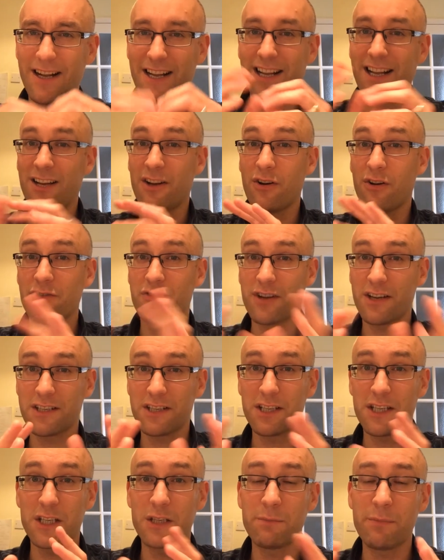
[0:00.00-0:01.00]
in
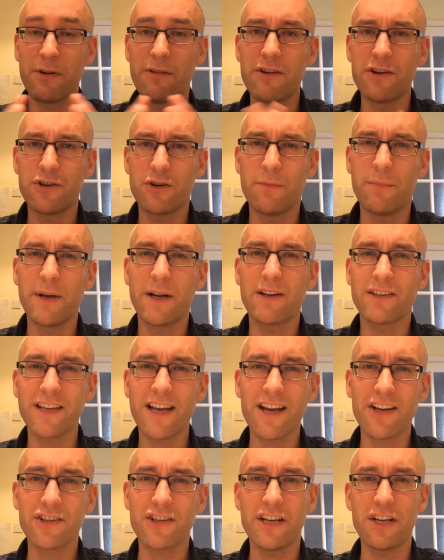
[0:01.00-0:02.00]
contrast to the spiritual, because
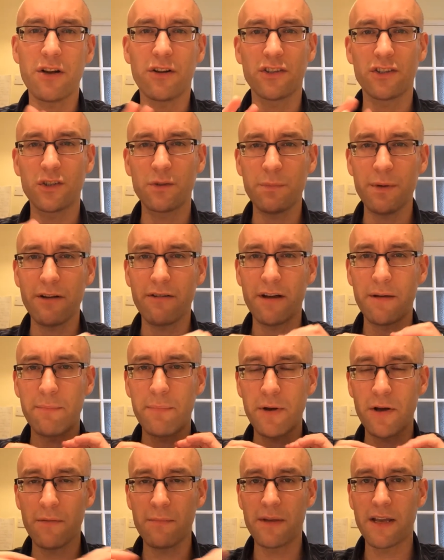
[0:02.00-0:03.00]
actually God's
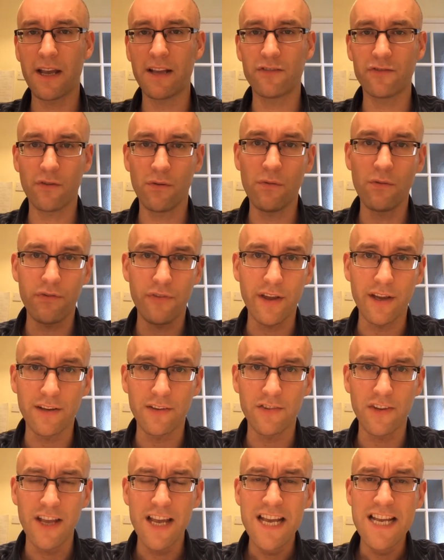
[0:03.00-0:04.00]
spirit permeates all
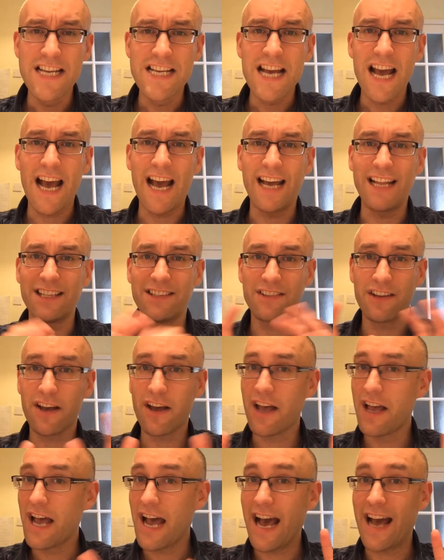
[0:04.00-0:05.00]
things and
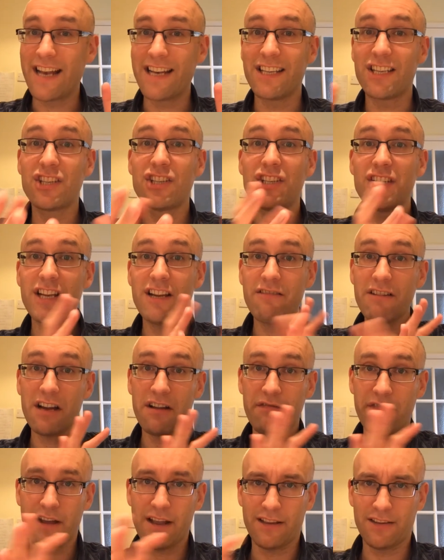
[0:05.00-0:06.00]
is
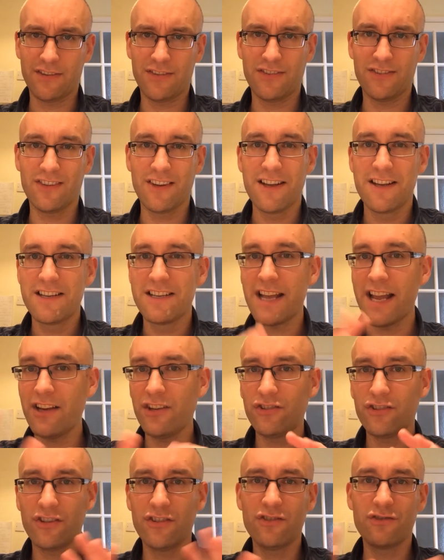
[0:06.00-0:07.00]
steering events,
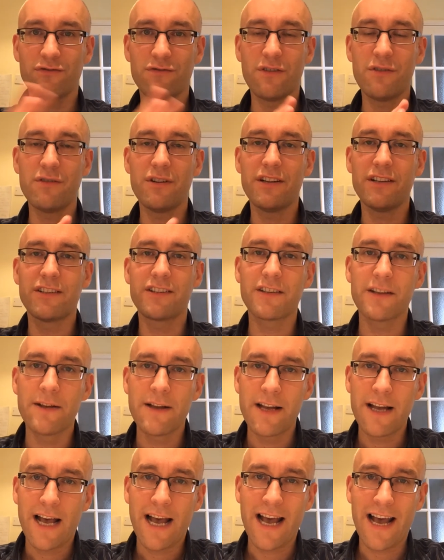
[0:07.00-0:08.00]
nations, rulers,
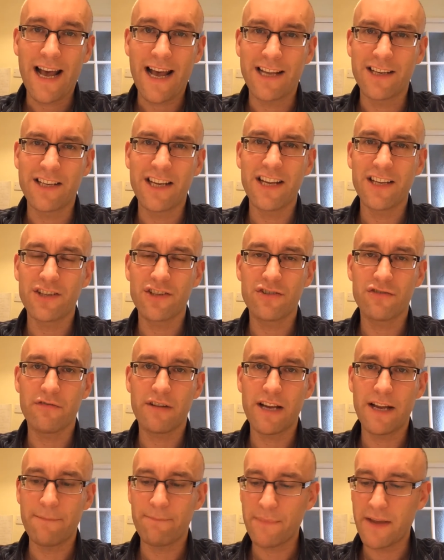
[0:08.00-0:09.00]
and
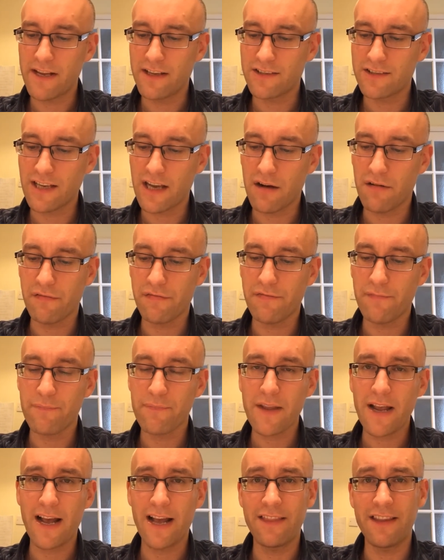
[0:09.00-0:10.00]
history itself.
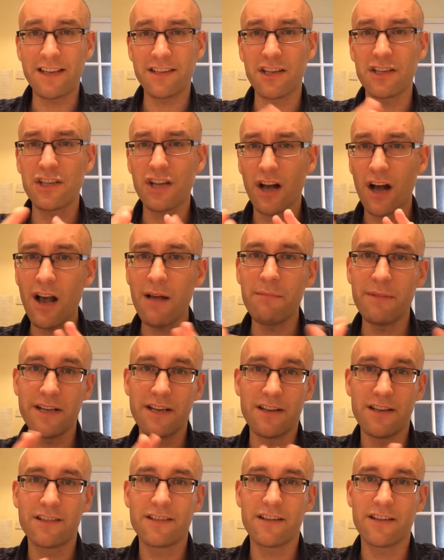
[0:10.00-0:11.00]
And there's a
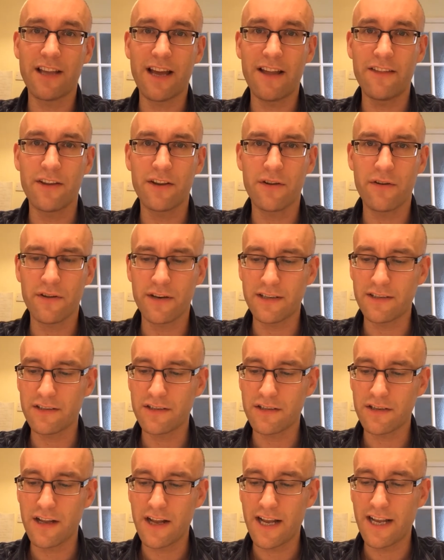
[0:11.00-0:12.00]
timeliness to that, that God
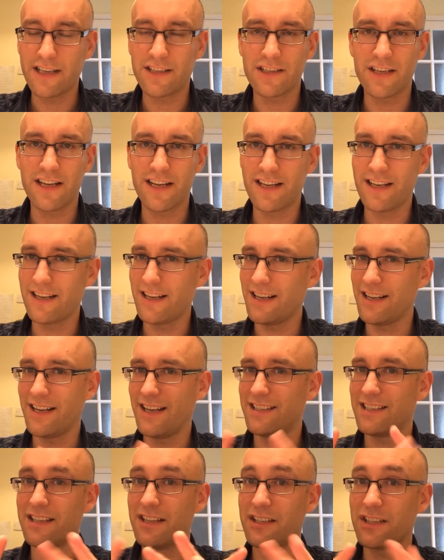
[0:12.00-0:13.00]
is
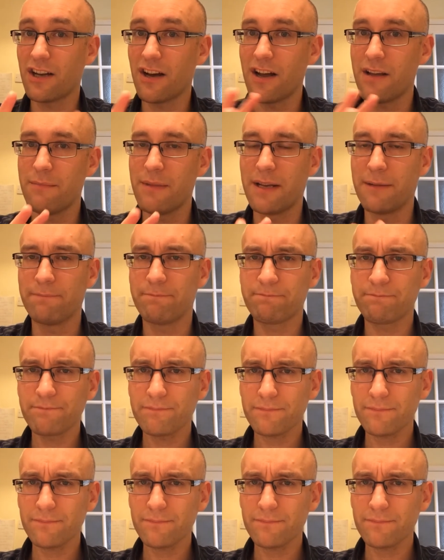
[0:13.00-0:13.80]
in the timing.